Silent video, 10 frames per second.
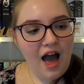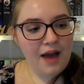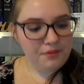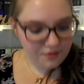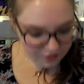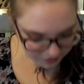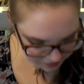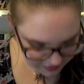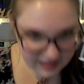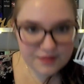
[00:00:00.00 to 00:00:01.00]

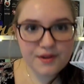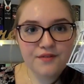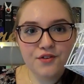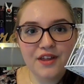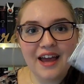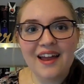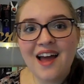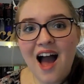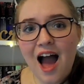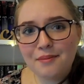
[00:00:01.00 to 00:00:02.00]
Oh, there's one falling
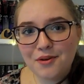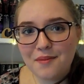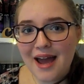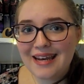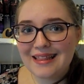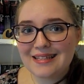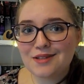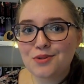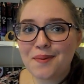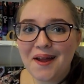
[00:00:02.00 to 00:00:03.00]
out. I put mine in
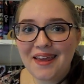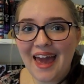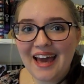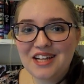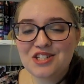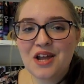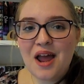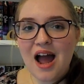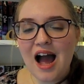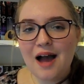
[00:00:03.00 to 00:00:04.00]
this little bird cage,
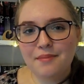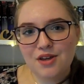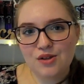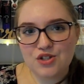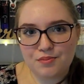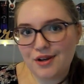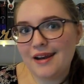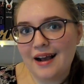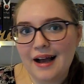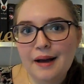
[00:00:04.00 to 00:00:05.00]
but you could just
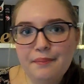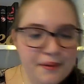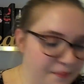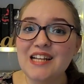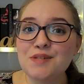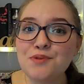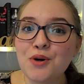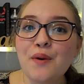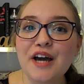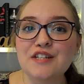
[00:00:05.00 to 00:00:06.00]
put it in a cup. And each
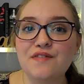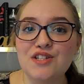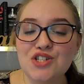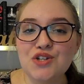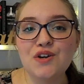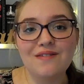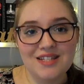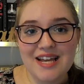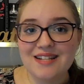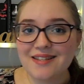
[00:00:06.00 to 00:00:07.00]
book works for 2
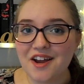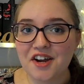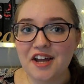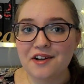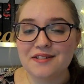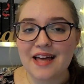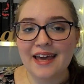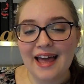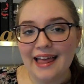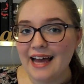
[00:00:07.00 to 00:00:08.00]
of the 10 scenarios
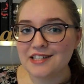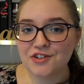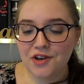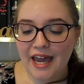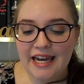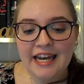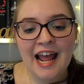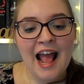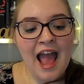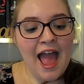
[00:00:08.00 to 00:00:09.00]
that Kelly has
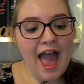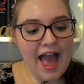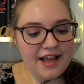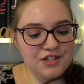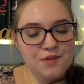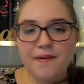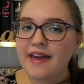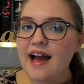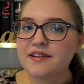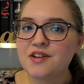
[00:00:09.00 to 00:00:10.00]
created, and you
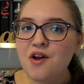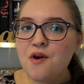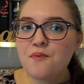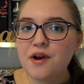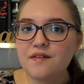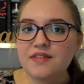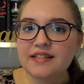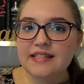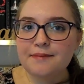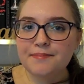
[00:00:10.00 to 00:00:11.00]
pick out one
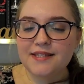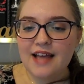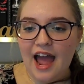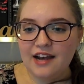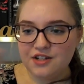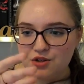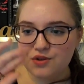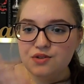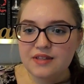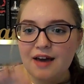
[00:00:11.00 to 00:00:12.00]
of the slips and
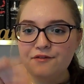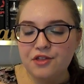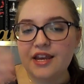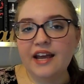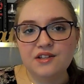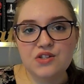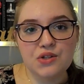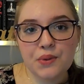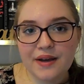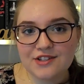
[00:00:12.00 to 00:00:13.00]
you use that for the
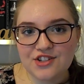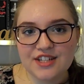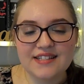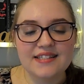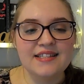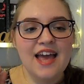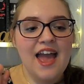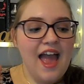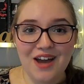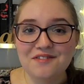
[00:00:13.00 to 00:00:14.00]
next 2 questions,
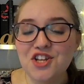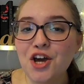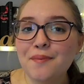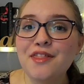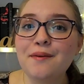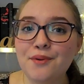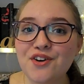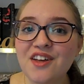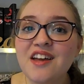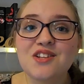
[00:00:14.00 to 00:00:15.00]
and you have to open the
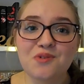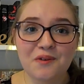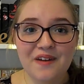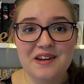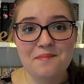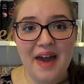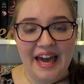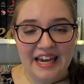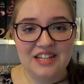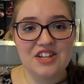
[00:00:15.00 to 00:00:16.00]
book to a random
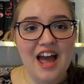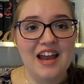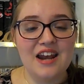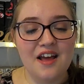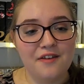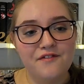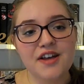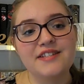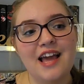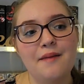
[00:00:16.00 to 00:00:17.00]
page, and the
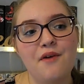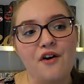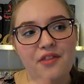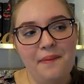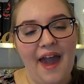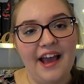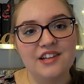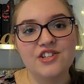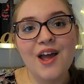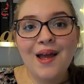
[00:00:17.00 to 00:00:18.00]
first name on the
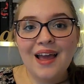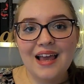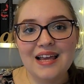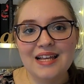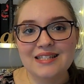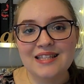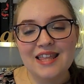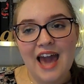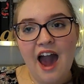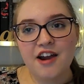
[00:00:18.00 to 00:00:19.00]
page
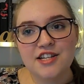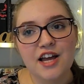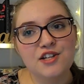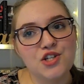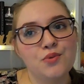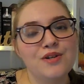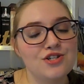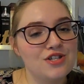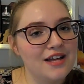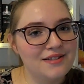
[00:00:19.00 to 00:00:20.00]
is the character to
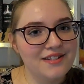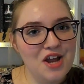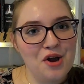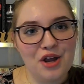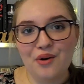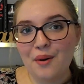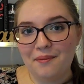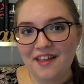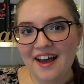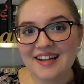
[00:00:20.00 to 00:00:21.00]
which that scenario
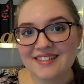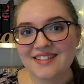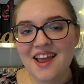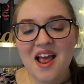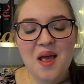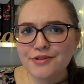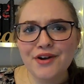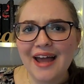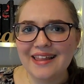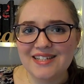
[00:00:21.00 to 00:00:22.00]
applies. I'm
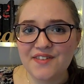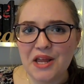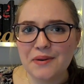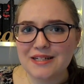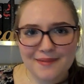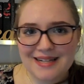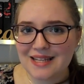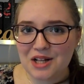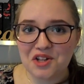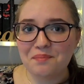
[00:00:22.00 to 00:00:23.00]
sure Kelly's video
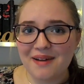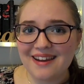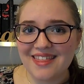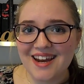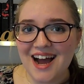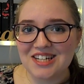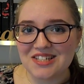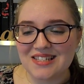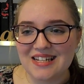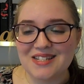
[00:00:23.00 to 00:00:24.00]
explains it a lot better than I
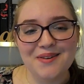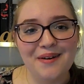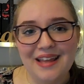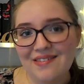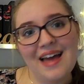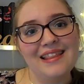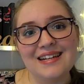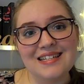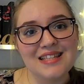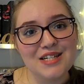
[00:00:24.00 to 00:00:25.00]
just did, so I'll leave that
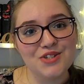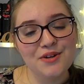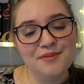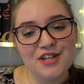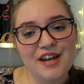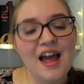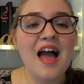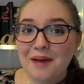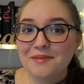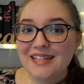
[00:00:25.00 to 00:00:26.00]
linked in the description.
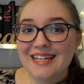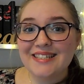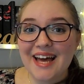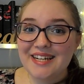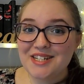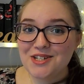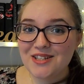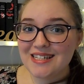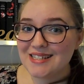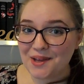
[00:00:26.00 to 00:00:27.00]
I'm really excited to
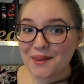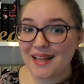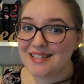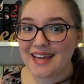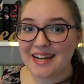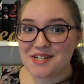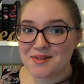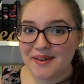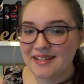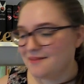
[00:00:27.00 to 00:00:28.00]
do this, so let's get
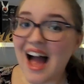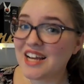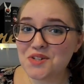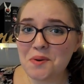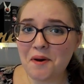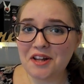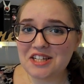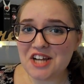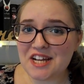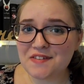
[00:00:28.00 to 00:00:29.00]
into it. I do
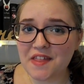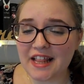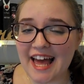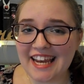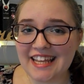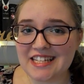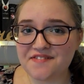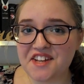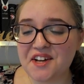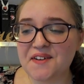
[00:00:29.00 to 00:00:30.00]
apologise for the lighting in
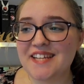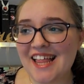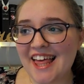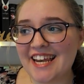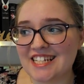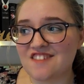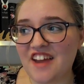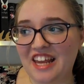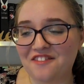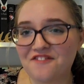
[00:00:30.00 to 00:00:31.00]
this video. Daylight
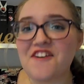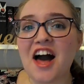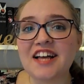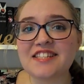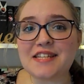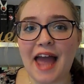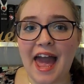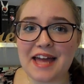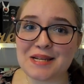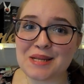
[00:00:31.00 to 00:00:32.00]
is fading fast
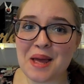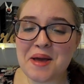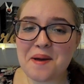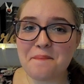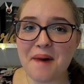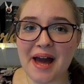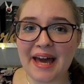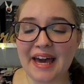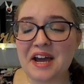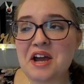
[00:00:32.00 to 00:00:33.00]
and
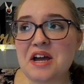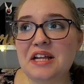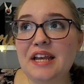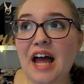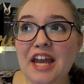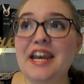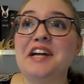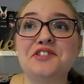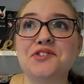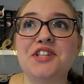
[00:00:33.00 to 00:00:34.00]
my
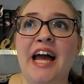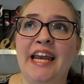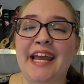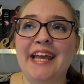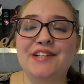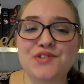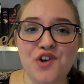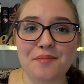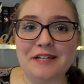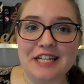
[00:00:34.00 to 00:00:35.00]
unnatural lighting is
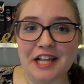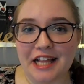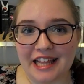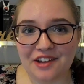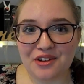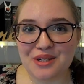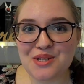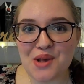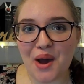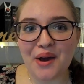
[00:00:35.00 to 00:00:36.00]
not particularly
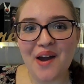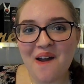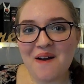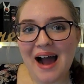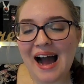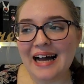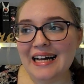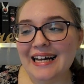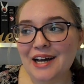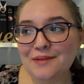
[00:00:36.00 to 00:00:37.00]
good, so
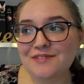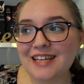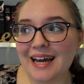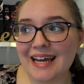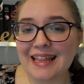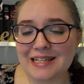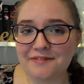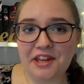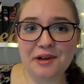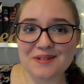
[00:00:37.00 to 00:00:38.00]
hopefully I can get
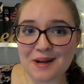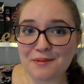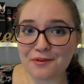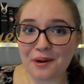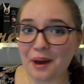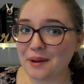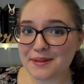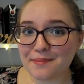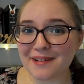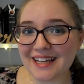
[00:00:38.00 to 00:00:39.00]
this video done before it
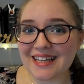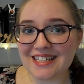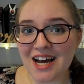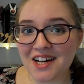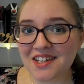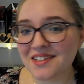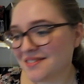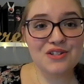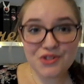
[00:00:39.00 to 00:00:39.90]
goes completely dark.